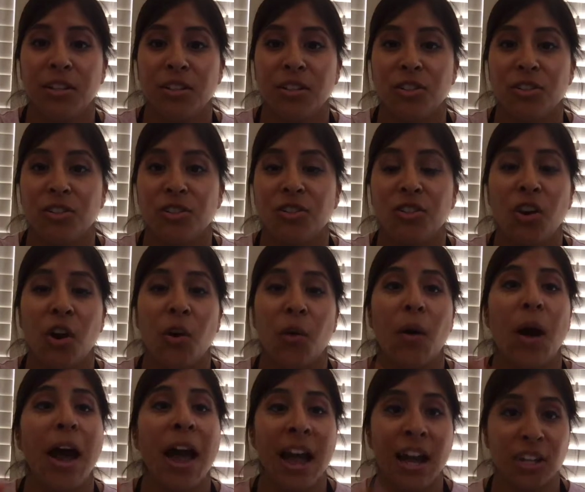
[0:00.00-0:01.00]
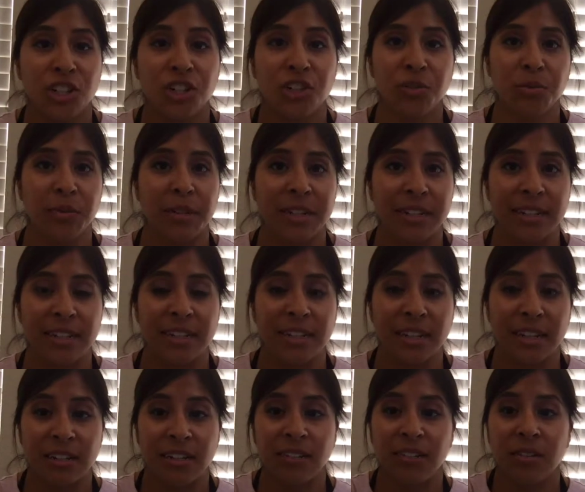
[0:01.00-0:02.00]
So as you're reading
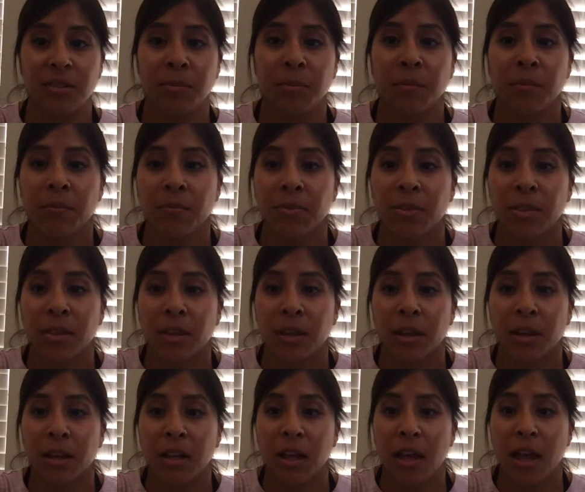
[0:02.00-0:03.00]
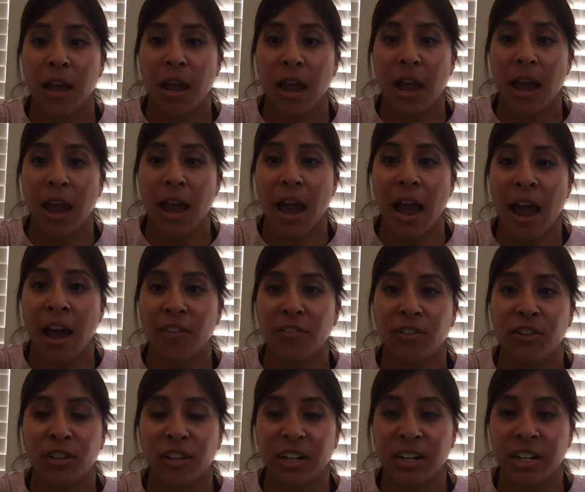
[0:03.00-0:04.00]
this,
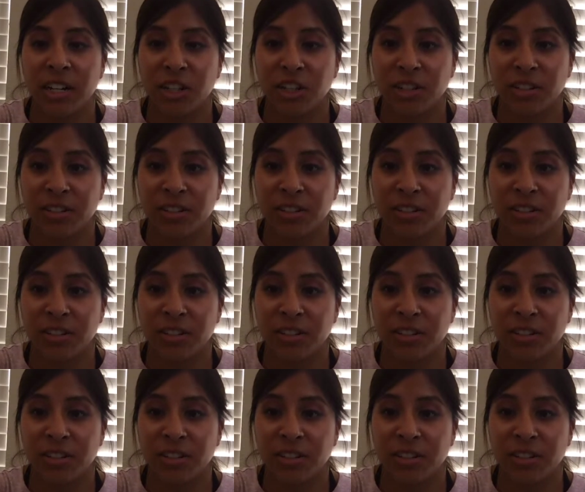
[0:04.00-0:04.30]
After each